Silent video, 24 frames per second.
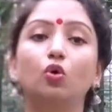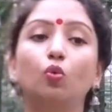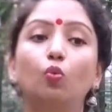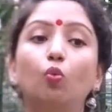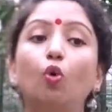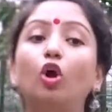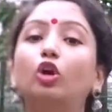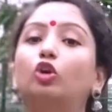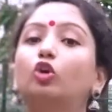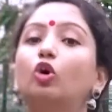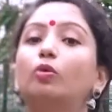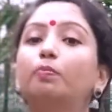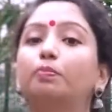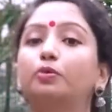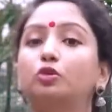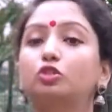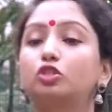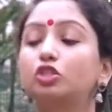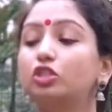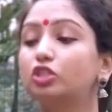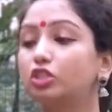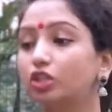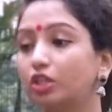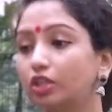what
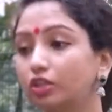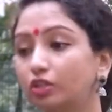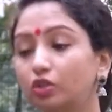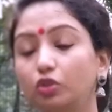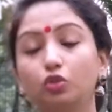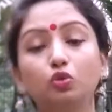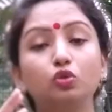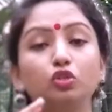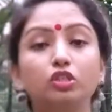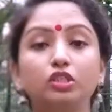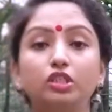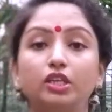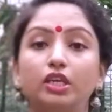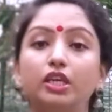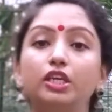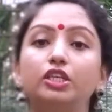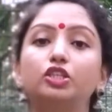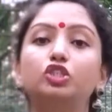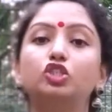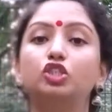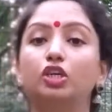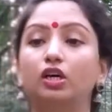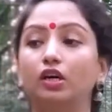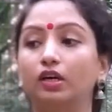composition to
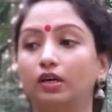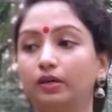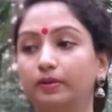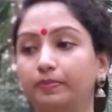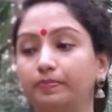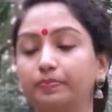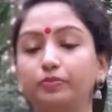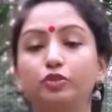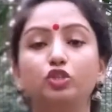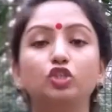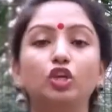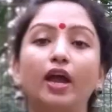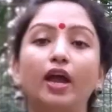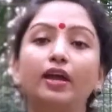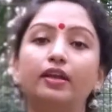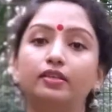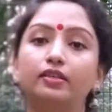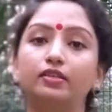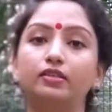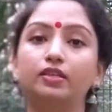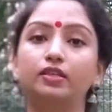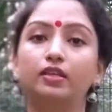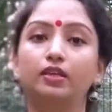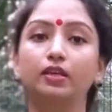teach a
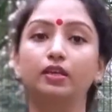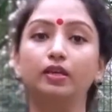child,